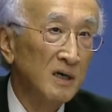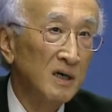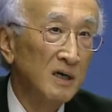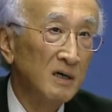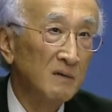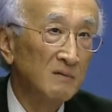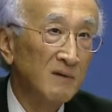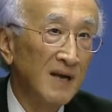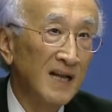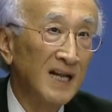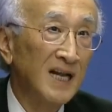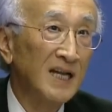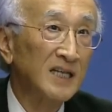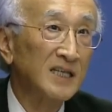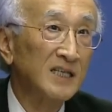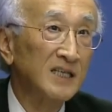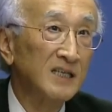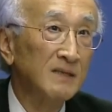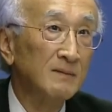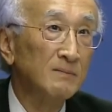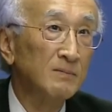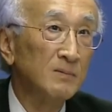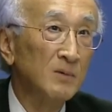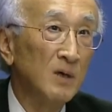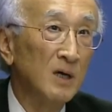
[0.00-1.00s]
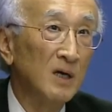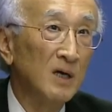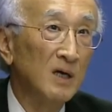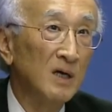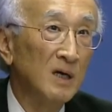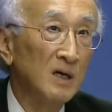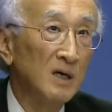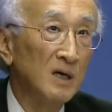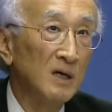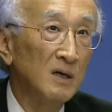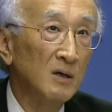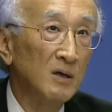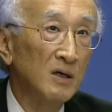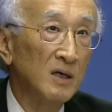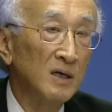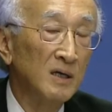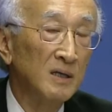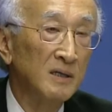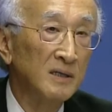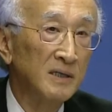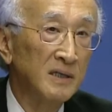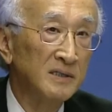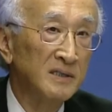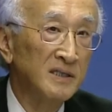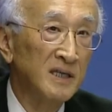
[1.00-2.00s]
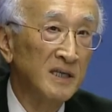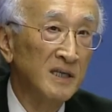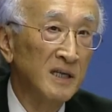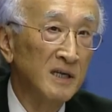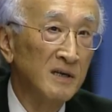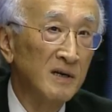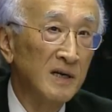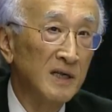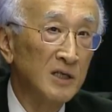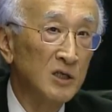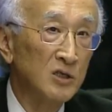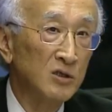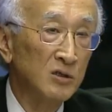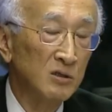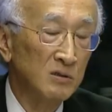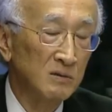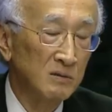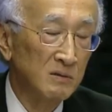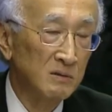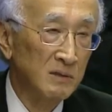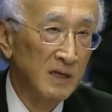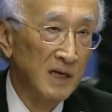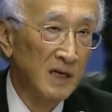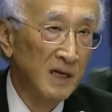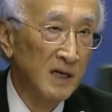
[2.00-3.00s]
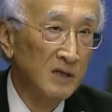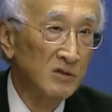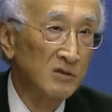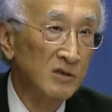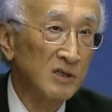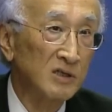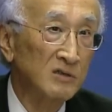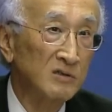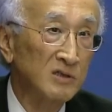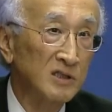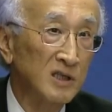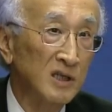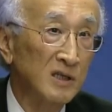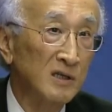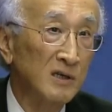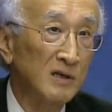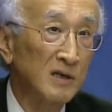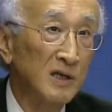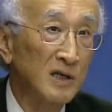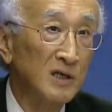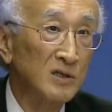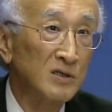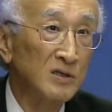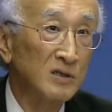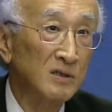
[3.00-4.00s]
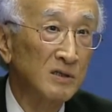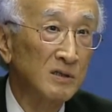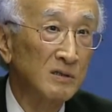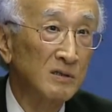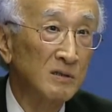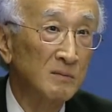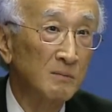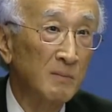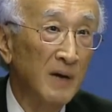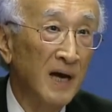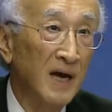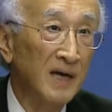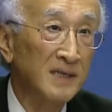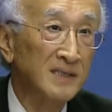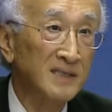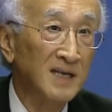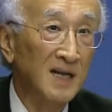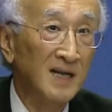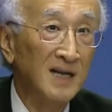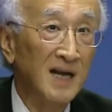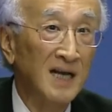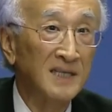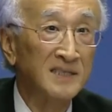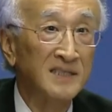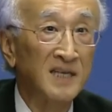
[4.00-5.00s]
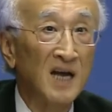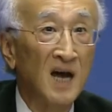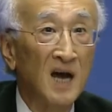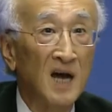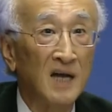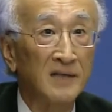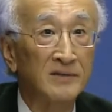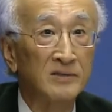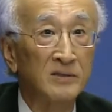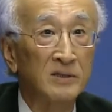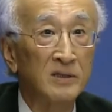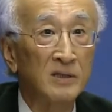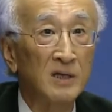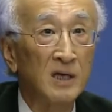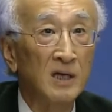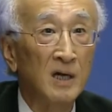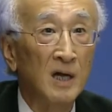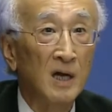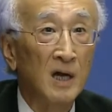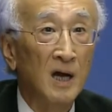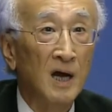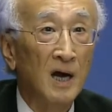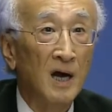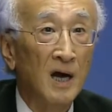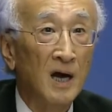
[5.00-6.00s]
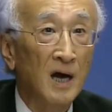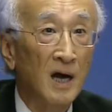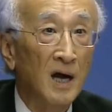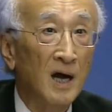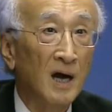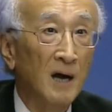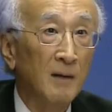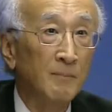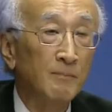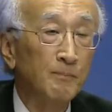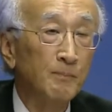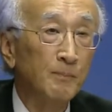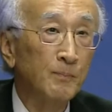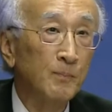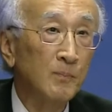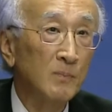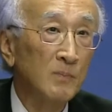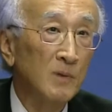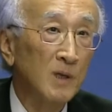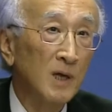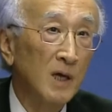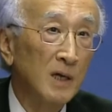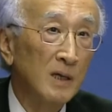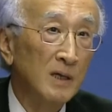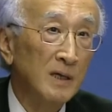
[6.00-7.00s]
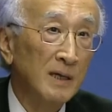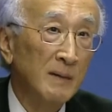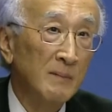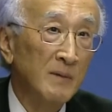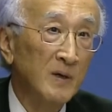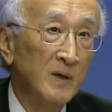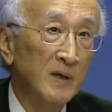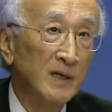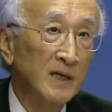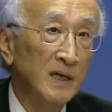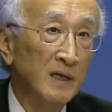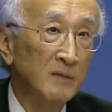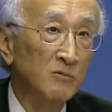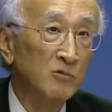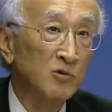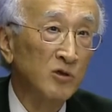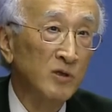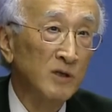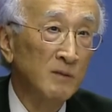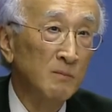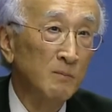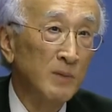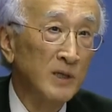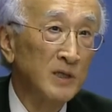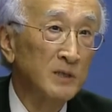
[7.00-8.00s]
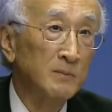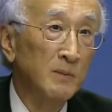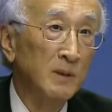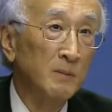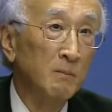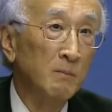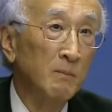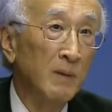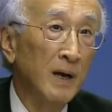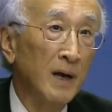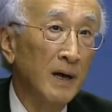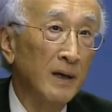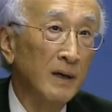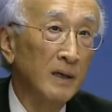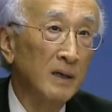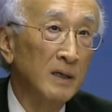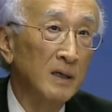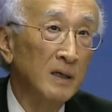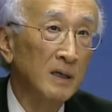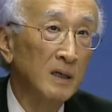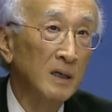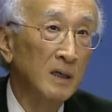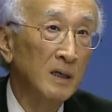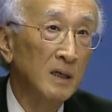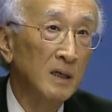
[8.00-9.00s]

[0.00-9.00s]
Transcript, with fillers: uh, relative uh, generation, electric generation by the Lazard, um, American Investment Bank.